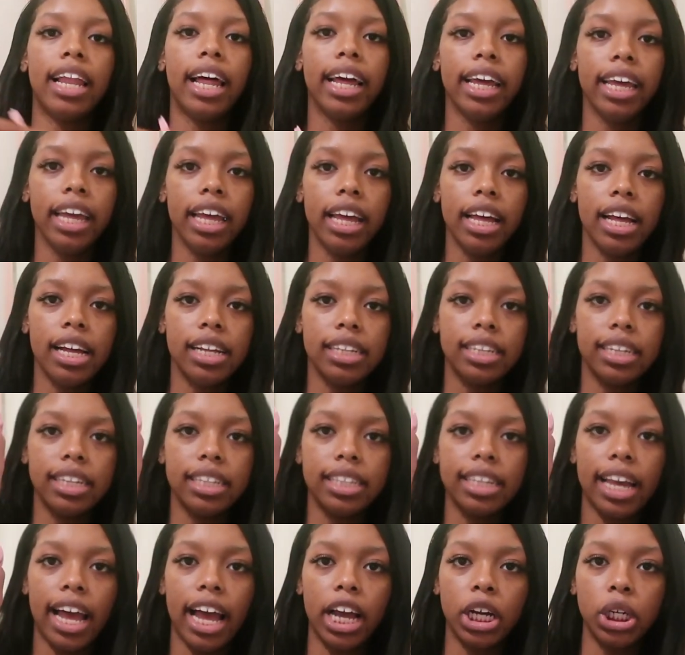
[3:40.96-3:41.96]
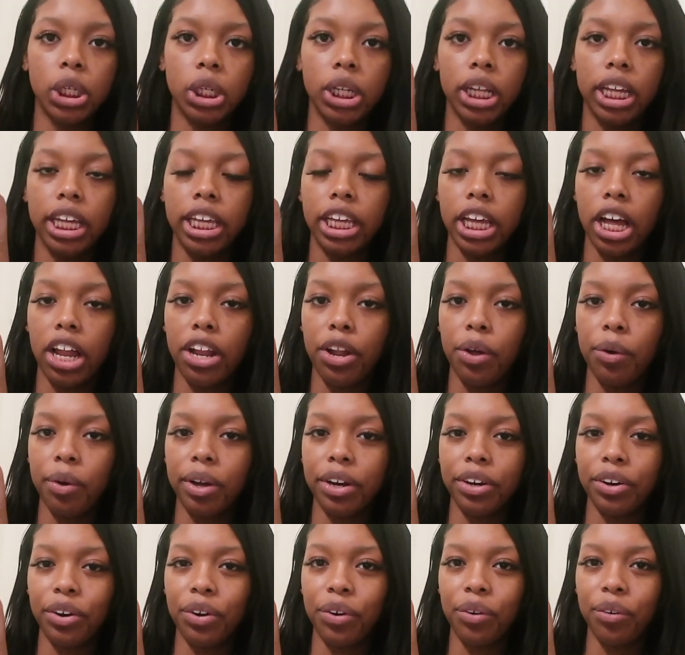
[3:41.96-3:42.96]
like it because it's actually yellow
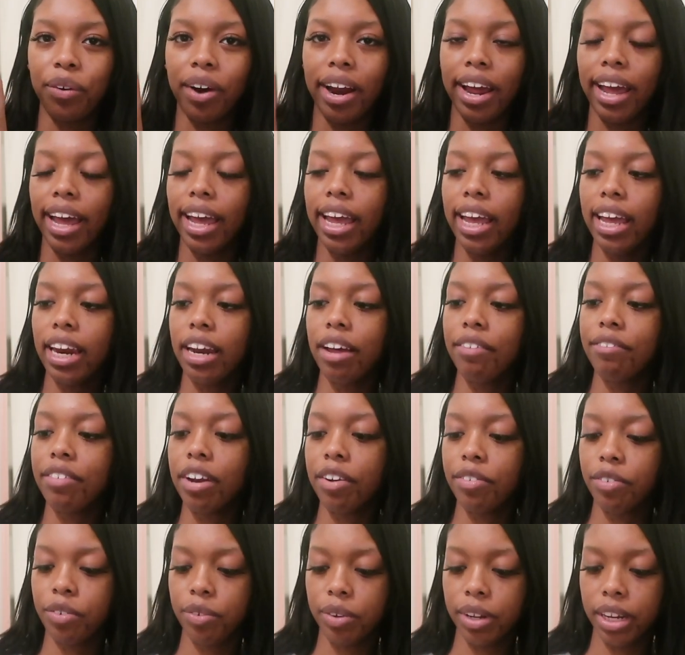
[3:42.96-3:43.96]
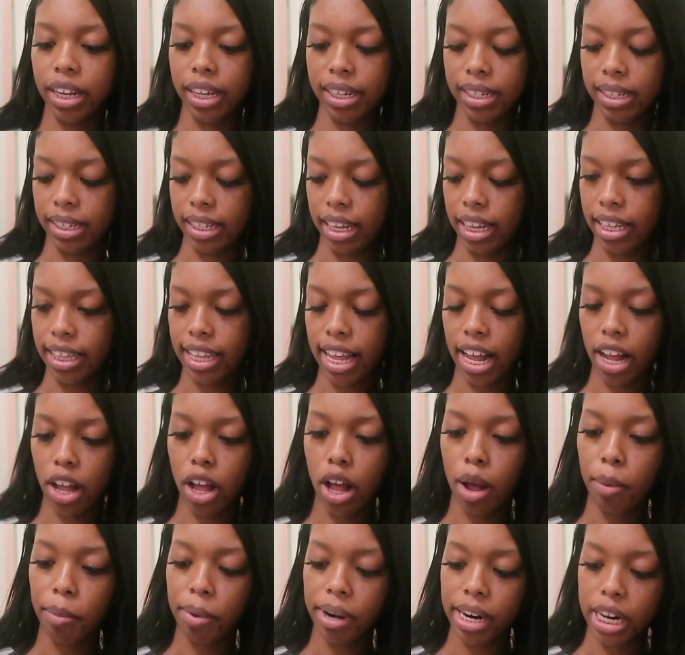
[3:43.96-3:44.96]
and gray, and I've never really seen that
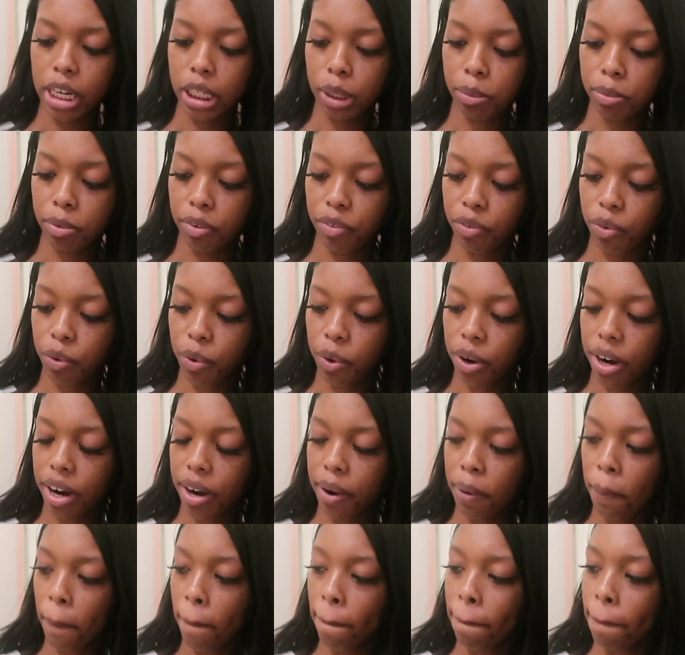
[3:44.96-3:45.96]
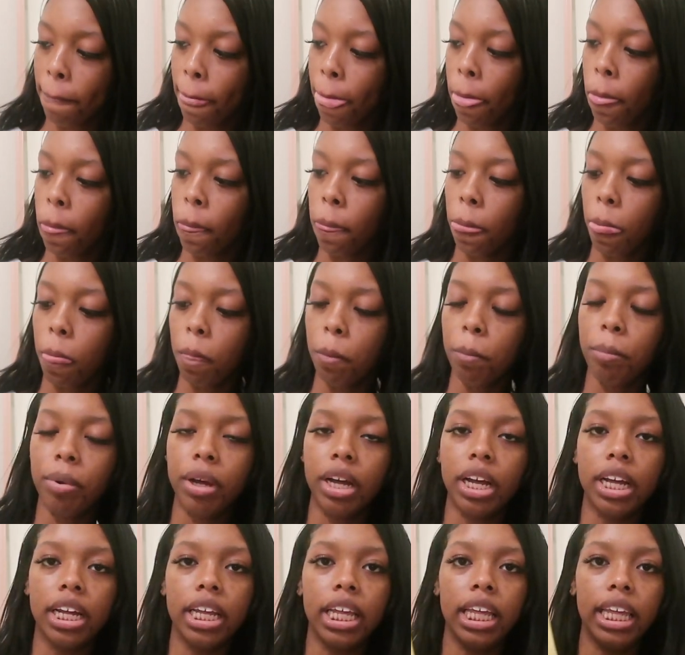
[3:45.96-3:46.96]
combination before.
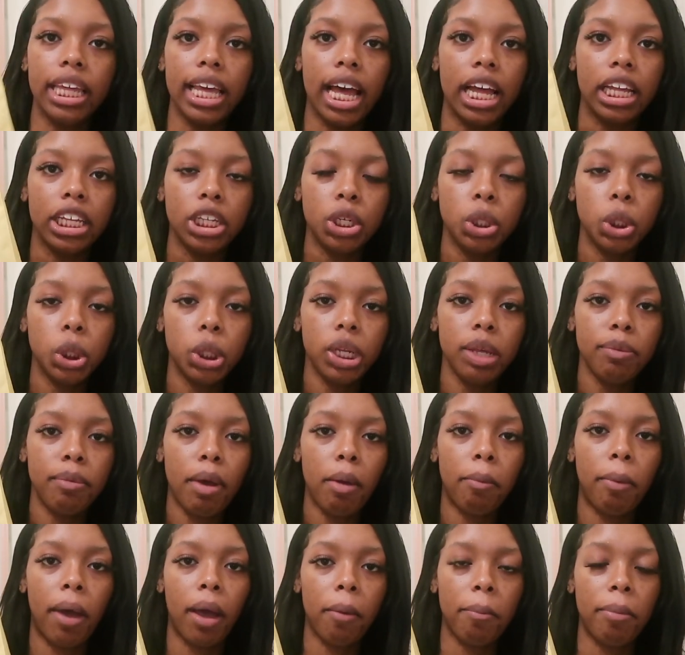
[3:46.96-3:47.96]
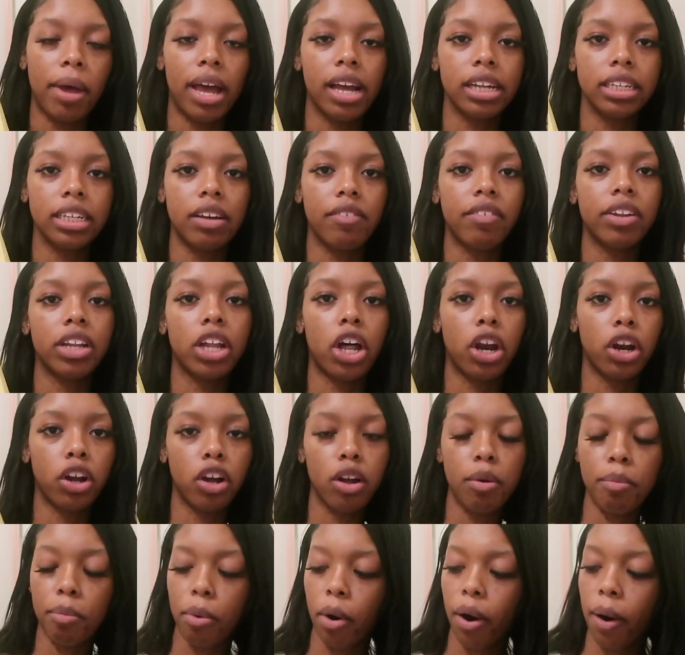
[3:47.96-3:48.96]
But yeah, usually my backpacks have a lot of
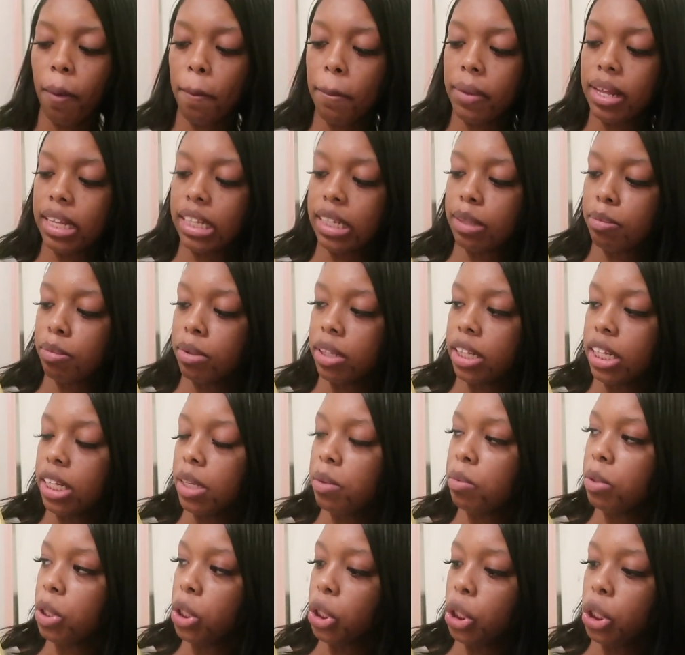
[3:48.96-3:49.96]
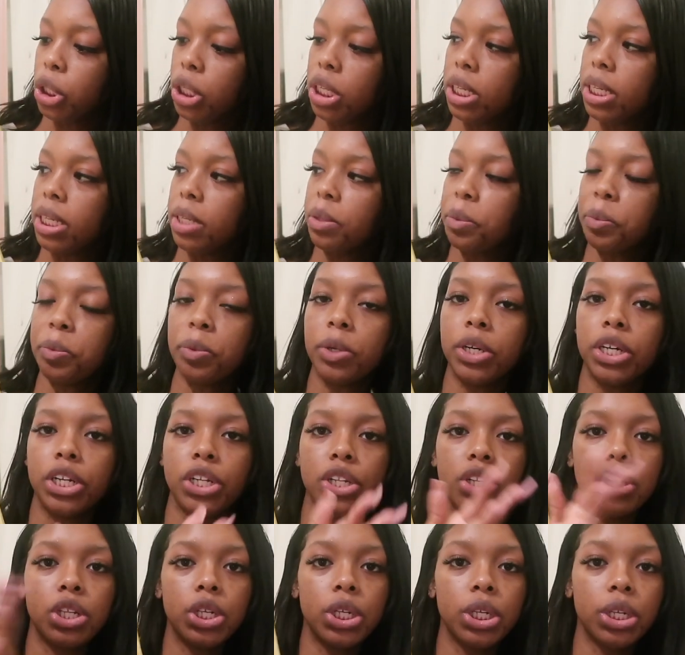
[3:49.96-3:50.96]
compartments, but this one is just
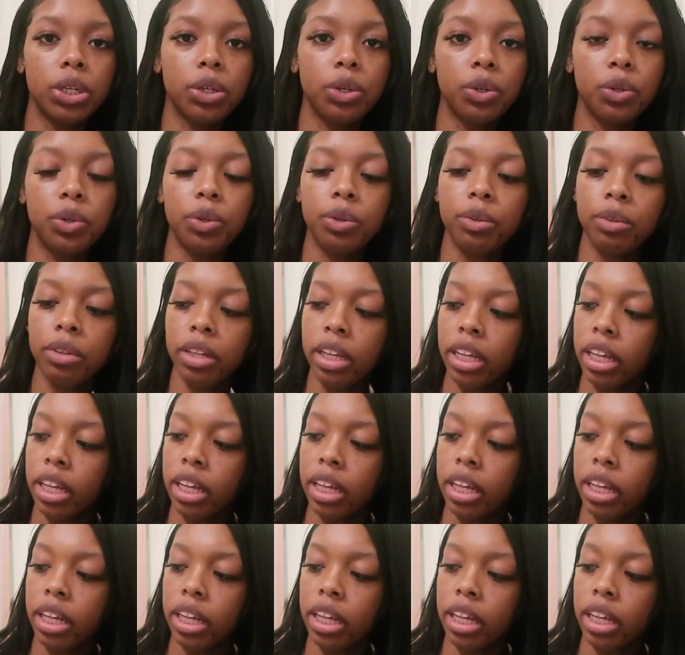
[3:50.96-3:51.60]
1, 2.